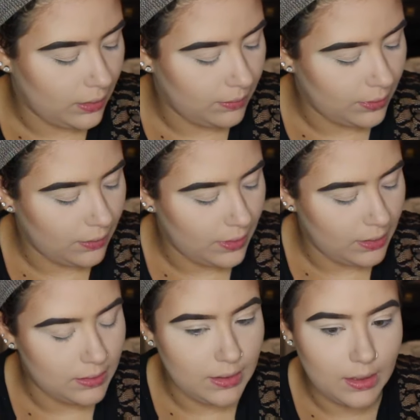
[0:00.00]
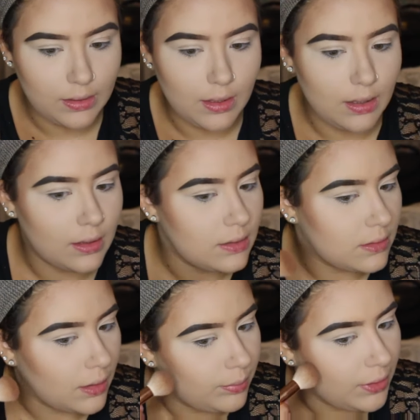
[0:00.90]
I'm gonna go ahead and take that and
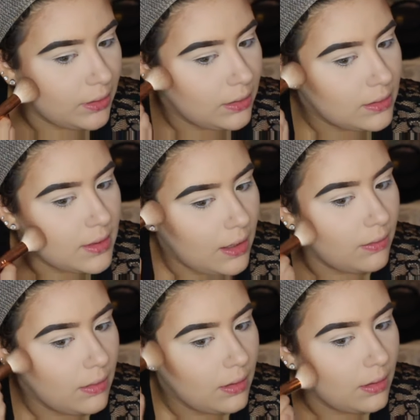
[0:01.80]
start blending this out.